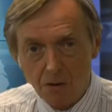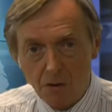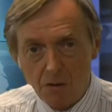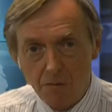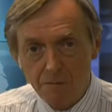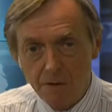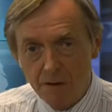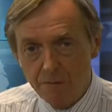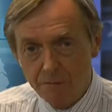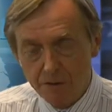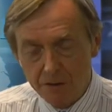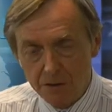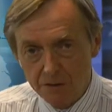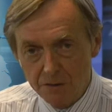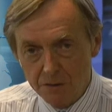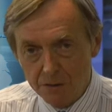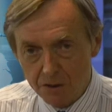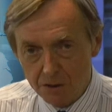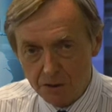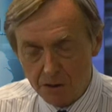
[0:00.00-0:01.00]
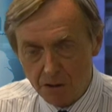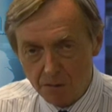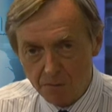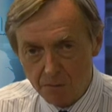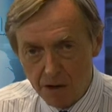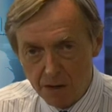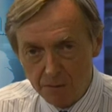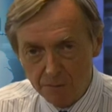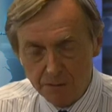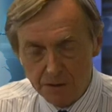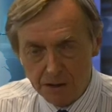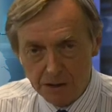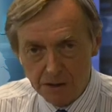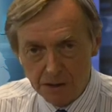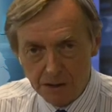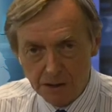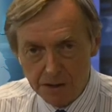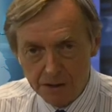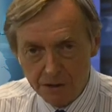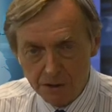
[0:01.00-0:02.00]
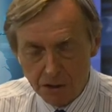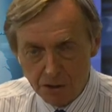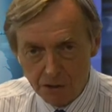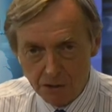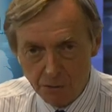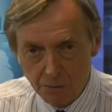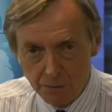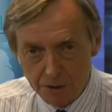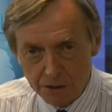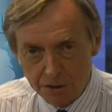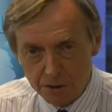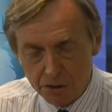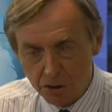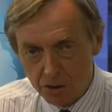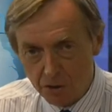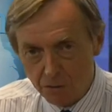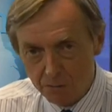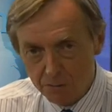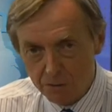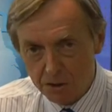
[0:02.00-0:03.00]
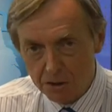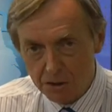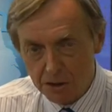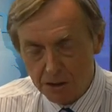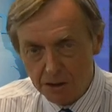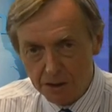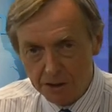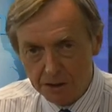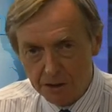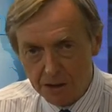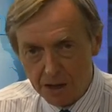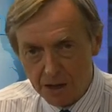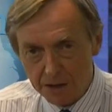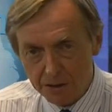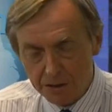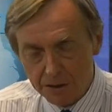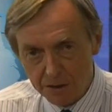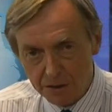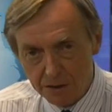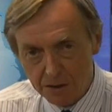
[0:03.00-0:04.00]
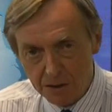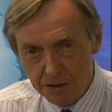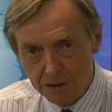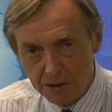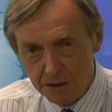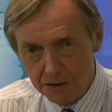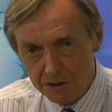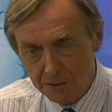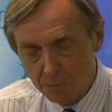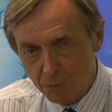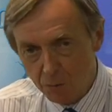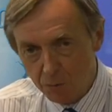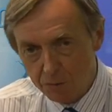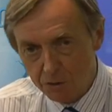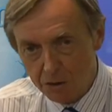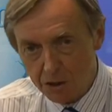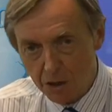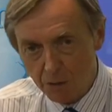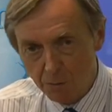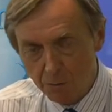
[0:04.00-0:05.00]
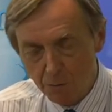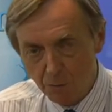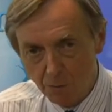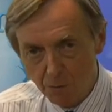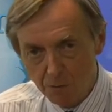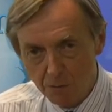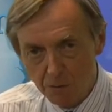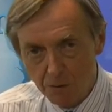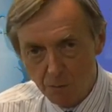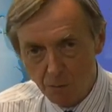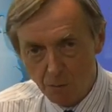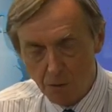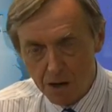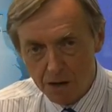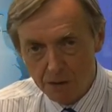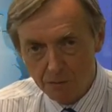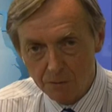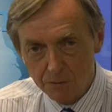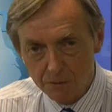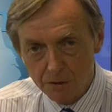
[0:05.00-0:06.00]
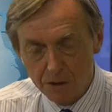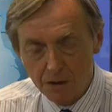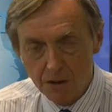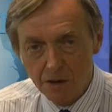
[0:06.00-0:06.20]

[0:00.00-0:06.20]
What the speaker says: of evidence around the Linda Lewis child stealing case in Neathport Talbot, Wales.